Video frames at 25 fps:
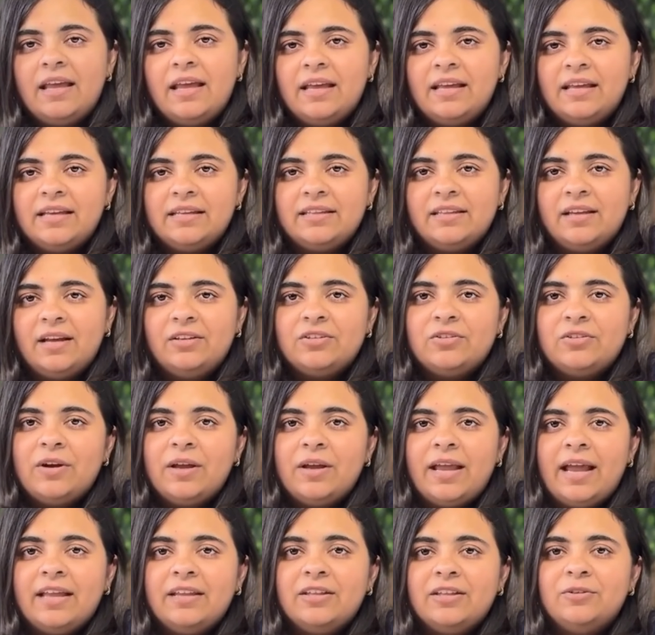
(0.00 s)

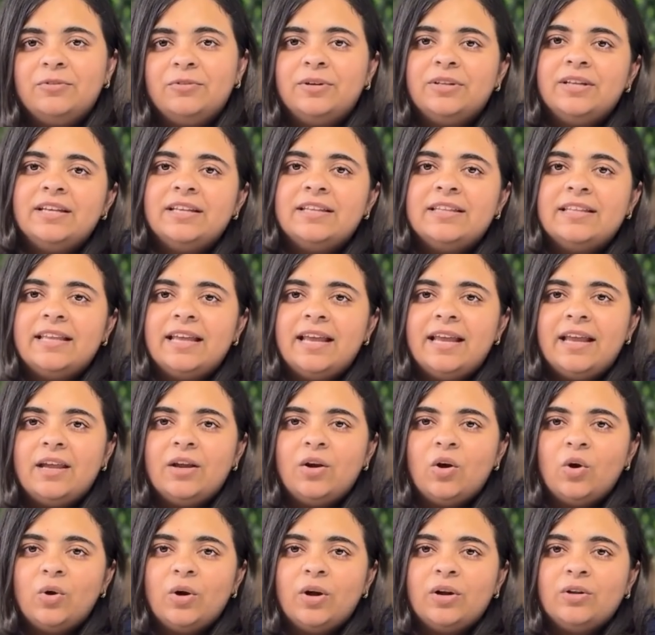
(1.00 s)
Industrial activities
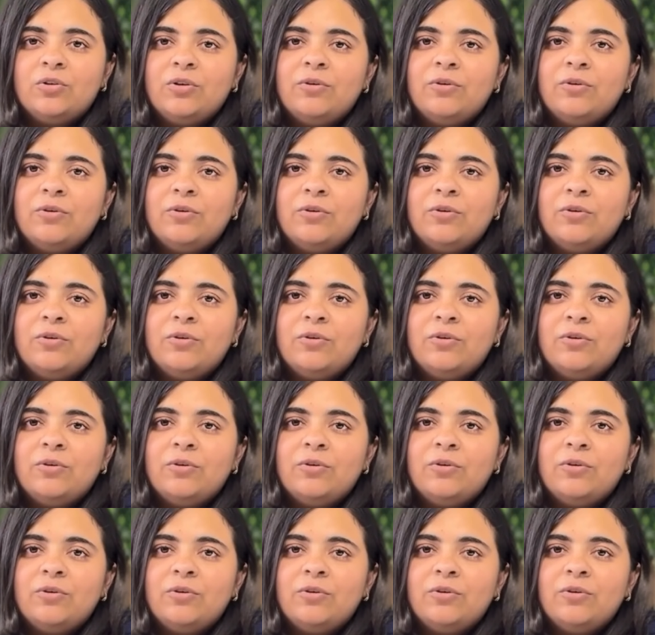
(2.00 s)
like oil